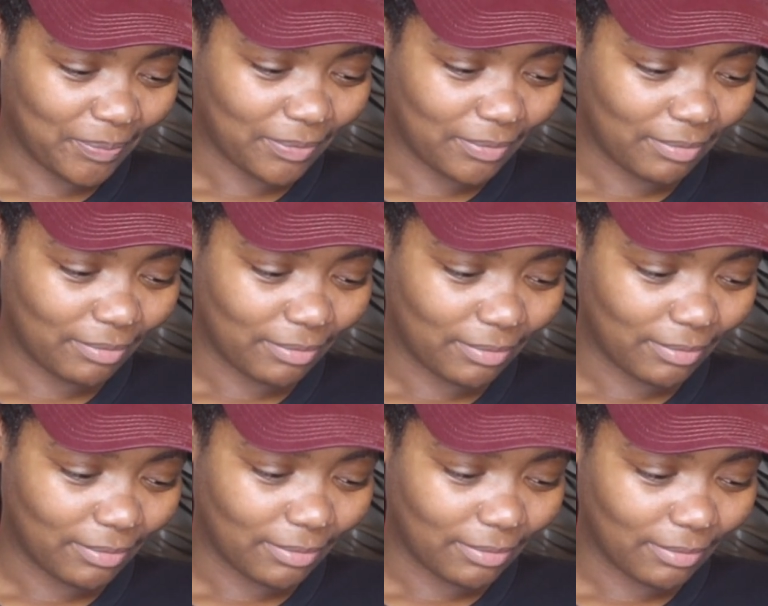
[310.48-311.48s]

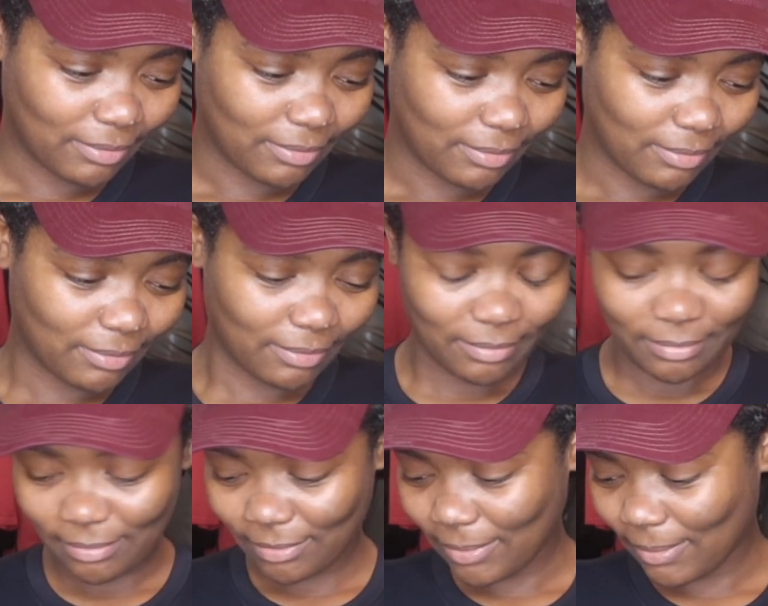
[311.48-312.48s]

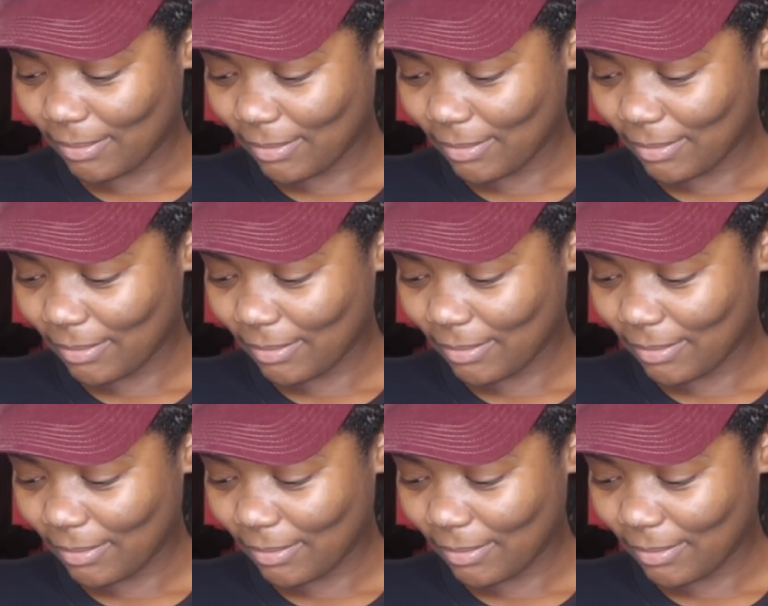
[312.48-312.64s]
Nobody speaks.